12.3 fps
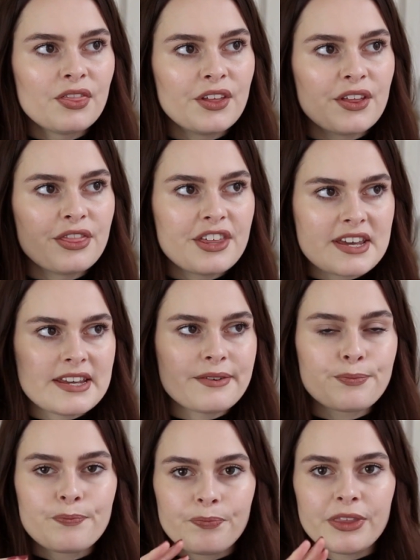the
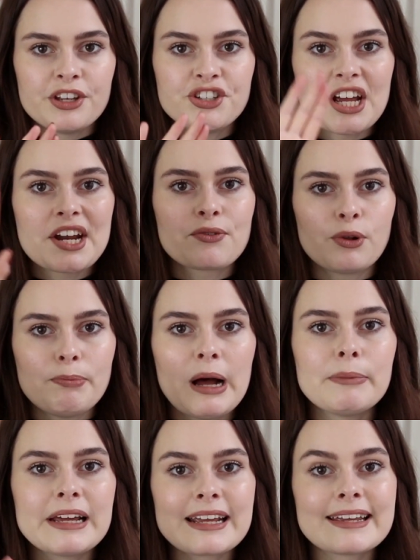the general
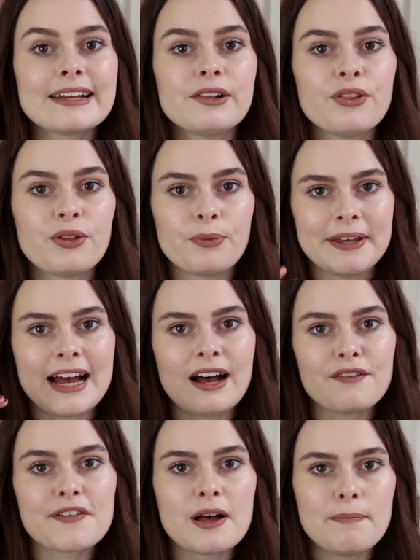public guilt that we
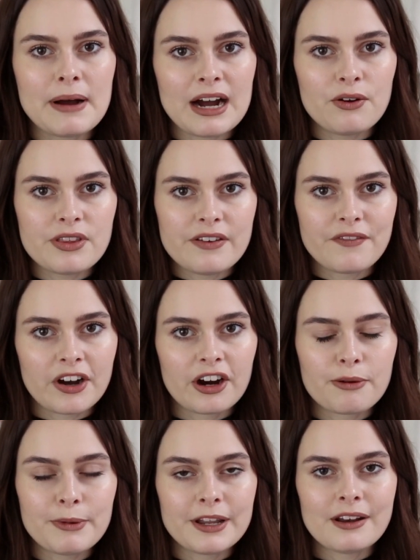have about the
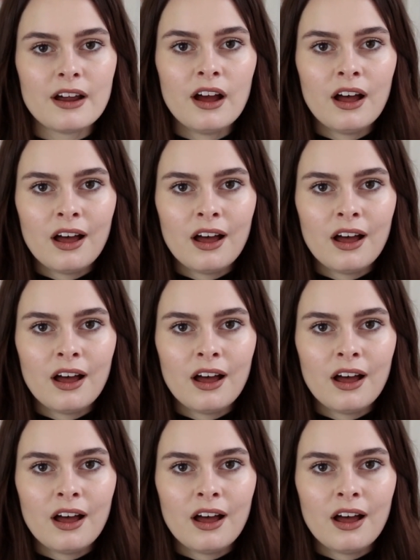environment